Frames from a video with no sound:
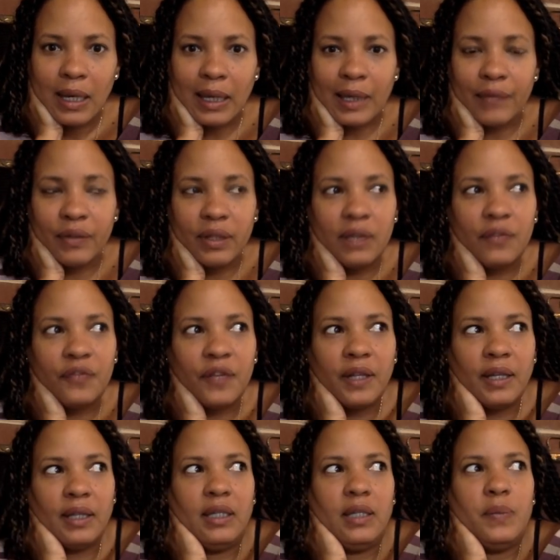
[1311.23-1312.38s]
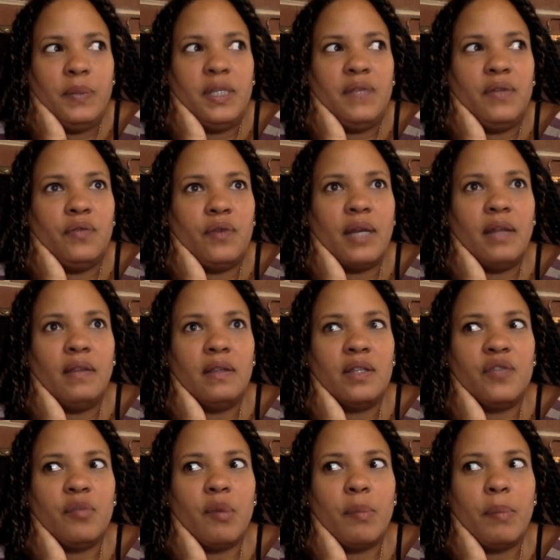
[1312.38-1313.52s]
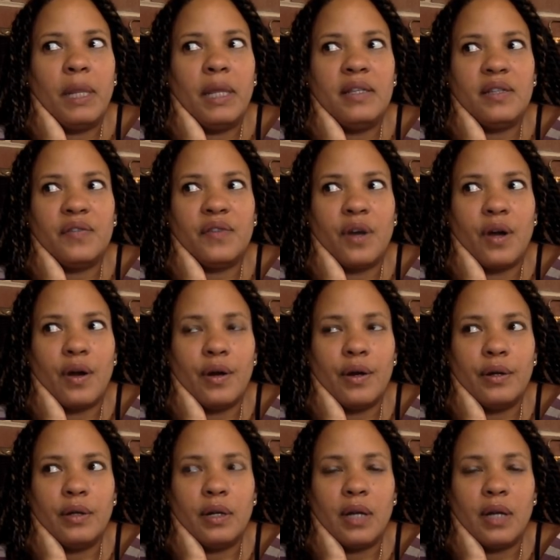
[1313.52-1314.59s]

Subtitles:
And it really felt like he was even writing this from a place of hurt.